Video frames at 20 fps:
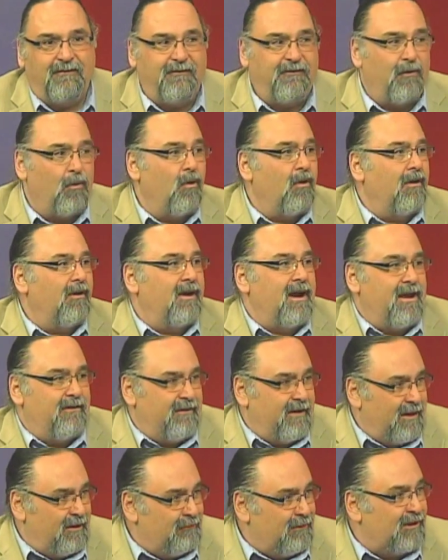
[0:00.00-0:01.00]
four
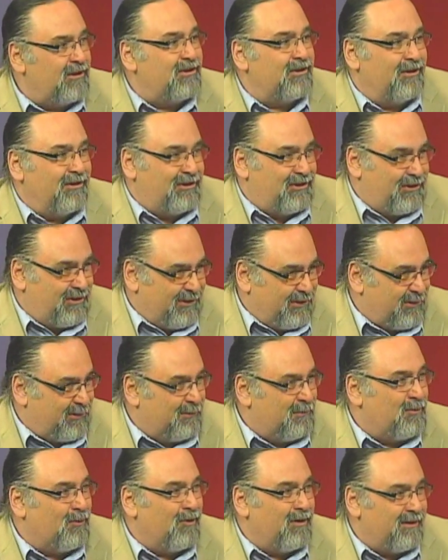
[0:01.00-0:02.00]
have any research to
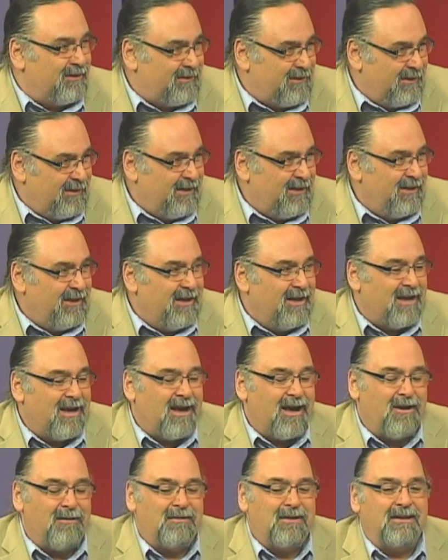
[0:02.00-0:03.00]
support
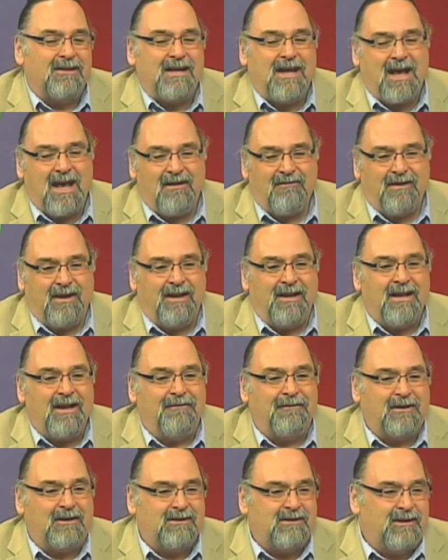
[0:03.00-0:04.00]
um, that they have any
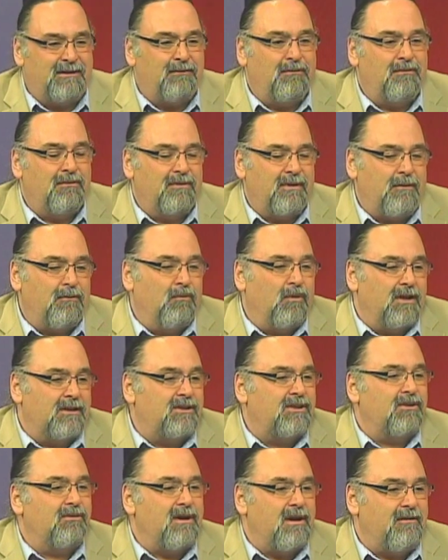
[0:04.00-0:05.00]
efficacy
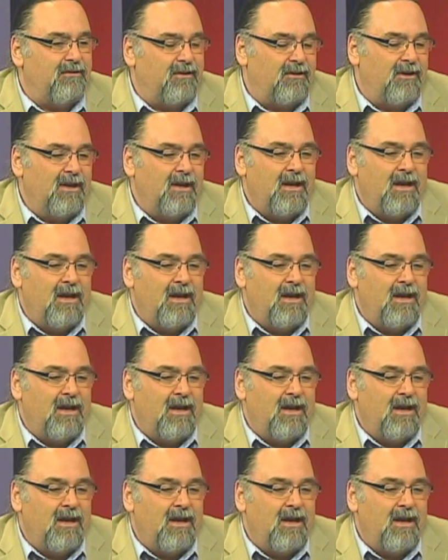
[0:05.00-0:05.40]
whatsoever.